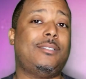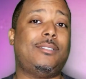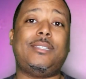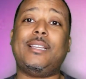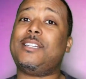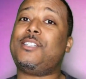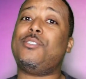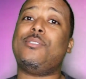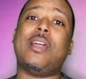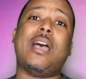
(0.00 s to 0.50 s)

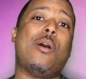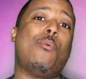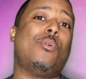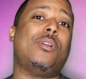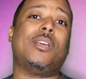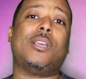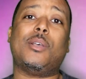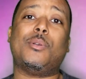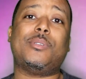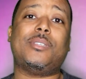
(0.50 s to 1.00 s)
Did you not
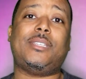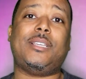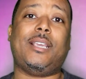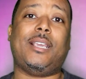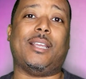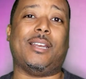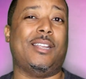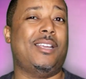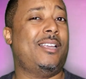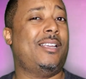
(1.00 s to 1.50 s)
wanna go see
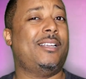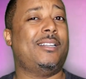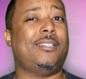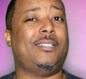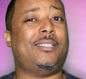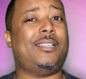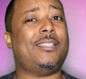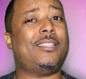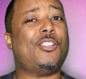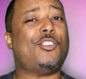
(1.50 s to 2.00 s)
it?
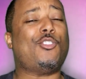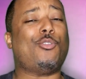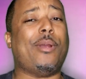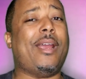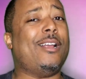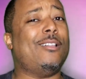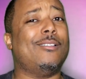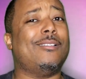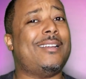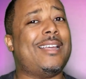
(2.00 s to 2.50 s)
Did the
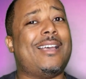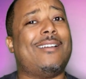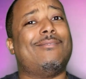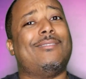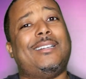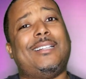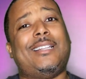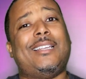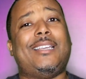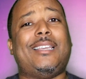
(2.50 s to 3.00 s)
trailer not
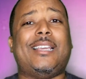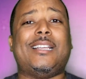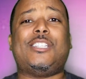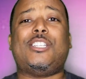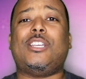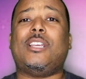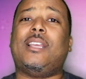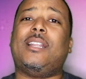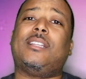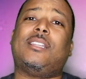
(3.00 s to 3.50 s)
really
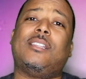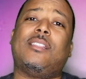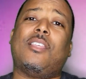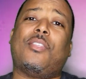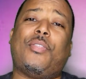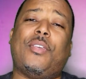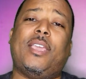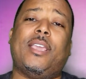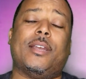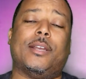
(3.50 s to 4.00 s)
get you into the
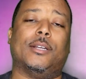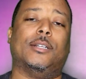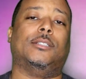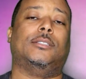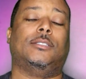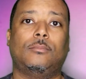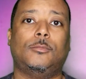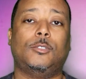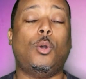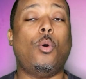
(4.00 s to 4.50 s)
theater?
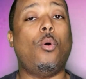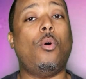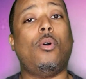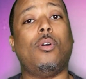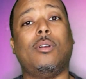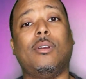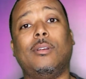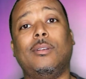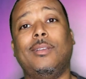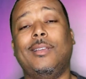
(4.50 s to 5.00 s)

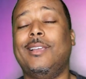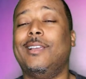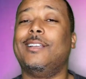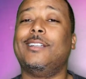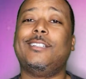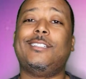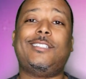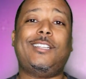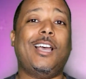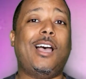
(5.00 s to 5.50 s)
Or
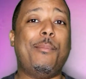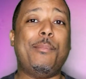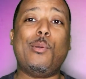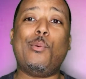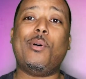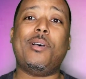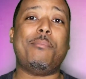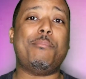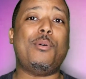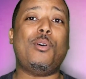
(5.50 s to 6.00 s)
tell me
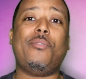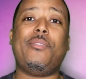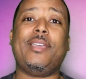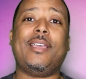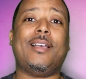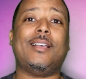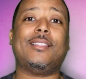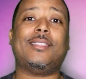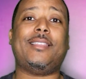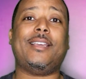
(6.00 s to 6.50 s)
what movie
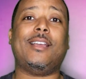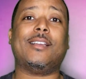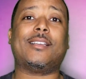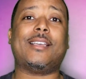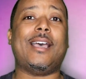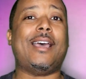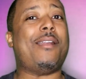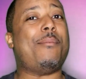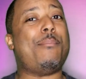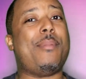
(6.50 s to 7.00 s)
out there
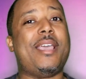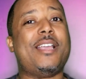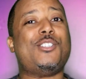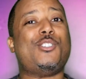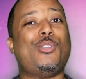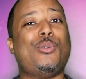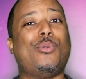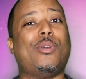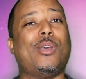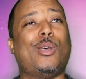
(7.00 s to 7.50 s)
kind of made
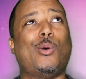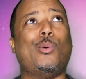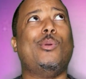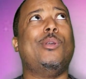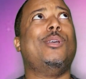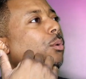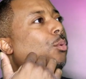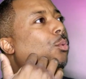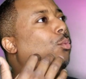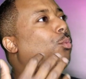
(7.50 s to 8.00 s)
you go,
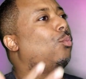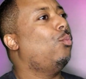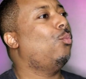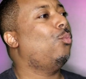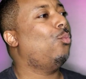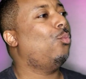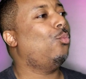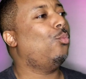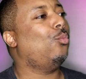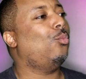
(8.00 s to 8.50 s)

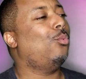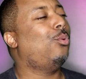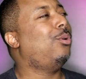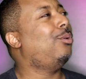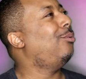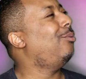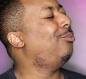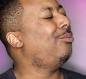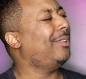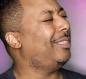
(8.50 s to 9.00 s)

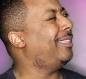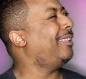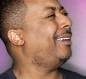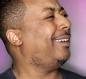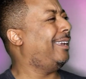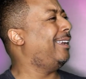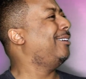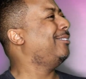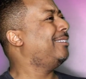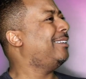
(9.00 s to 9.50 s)
what the
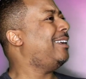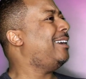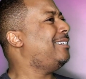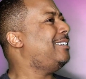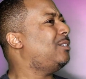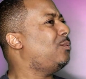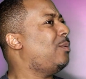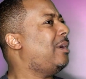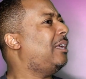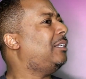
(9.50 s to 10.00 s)
hell did I
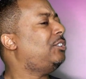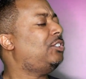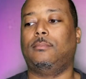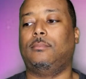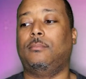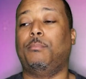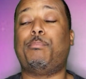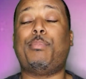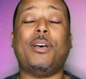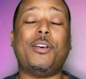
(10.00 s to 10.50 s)
just watch?
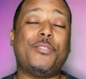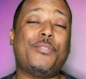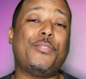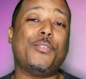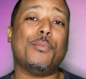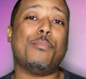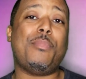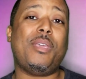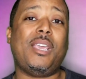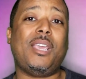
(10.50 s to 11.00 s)
But
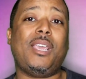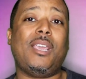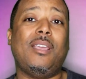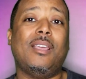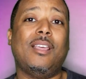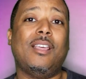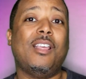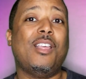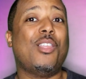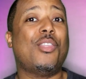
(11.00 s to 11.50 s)
for
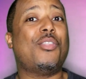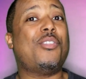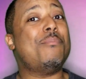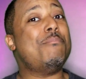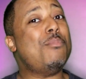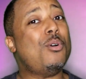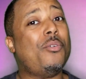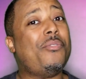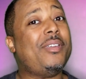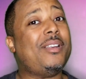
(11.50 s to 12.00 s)
me, the
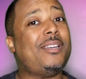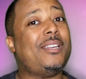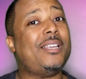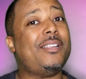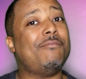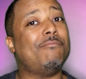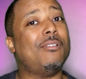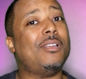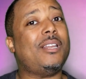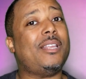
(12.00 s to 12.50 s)
movie
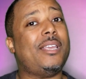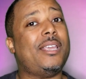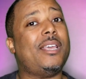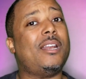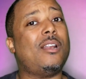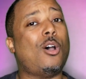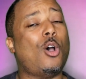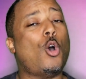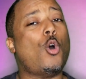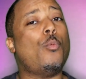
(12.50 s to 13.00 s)
didn't really
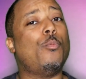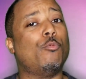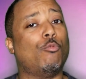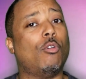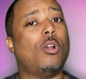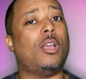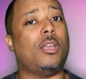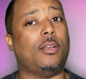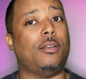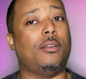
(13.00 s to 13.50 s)
hit a home
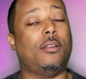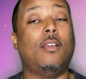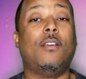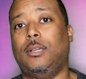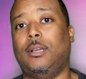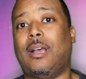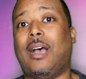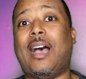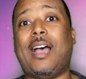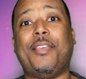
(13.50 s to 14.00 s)
run.
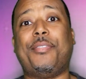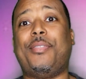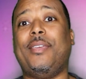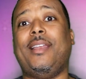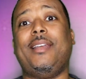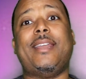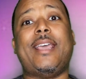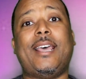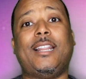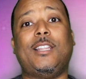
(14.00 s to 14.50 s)
I
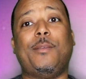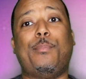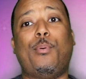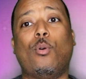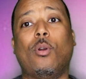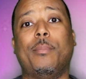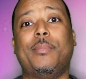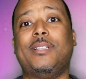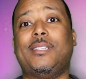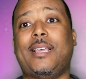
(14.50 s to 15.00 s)
think Natalie
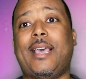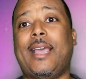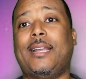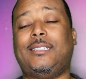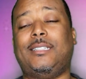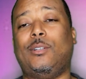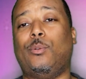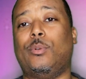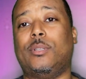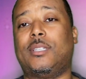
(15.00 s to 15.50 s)
Portman's
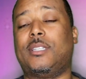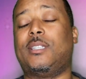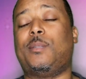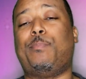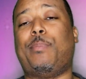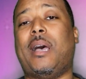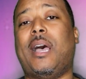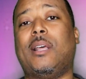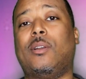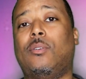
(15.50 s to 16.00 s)
acting was
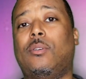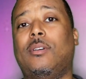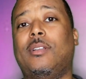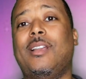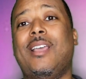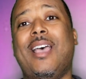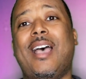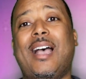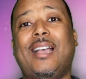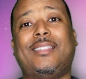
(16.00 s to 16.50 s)
spot
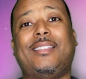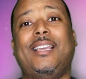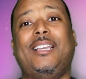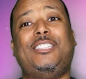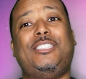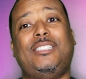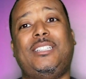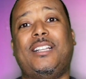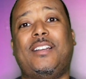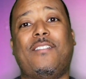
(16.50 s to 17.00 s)
on. I think
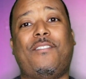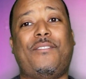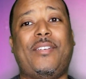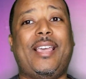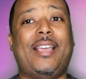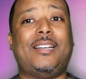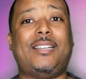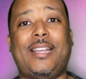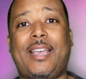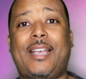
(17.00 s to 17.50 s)
she did a
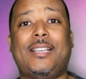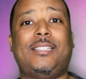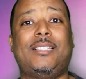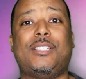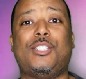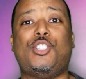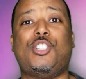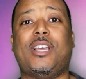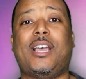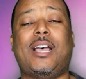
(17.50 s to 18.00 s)

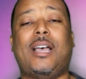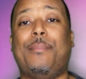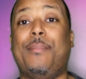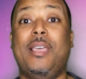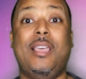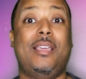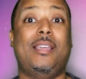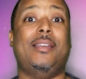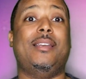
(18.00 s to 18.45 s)
fantastic job.